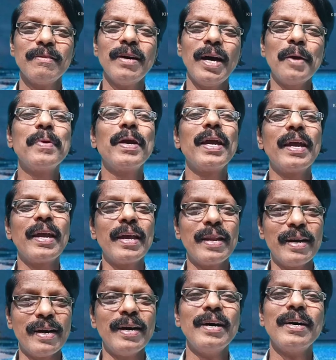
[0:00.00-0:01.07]

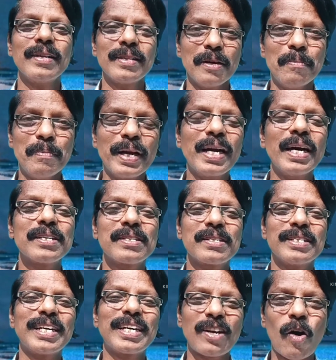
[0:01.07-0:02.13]
the biggest,
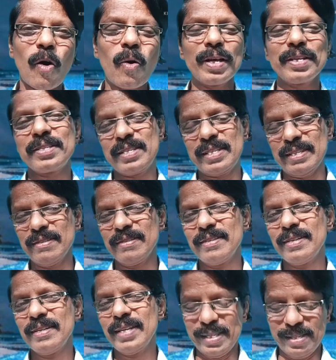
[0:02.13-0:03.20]
the tallest.
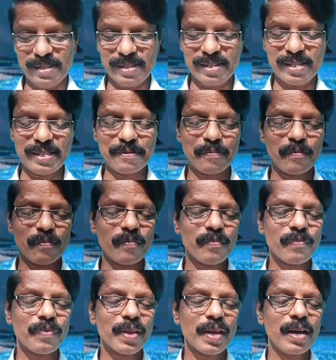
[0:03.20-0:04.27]
Yes.
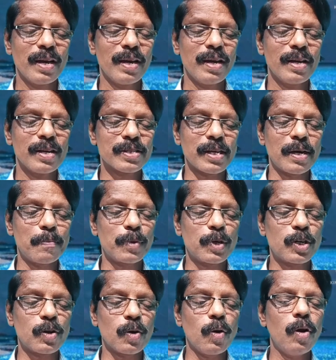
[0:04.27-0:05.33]
Some
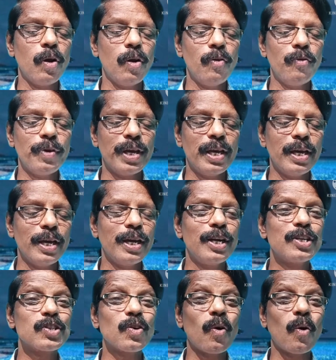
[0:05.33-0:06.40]
12
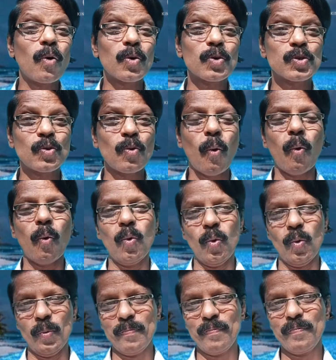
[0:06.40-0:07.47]
years or so,
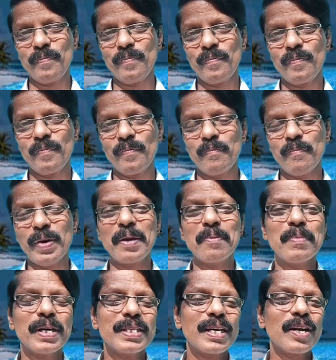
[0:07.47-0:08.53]
my
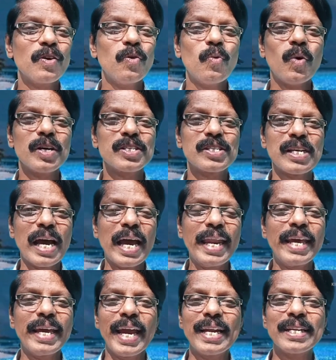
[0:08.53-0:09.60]
mother, who was
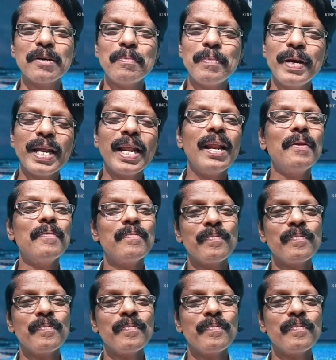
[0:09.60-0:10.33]
standing in the middle,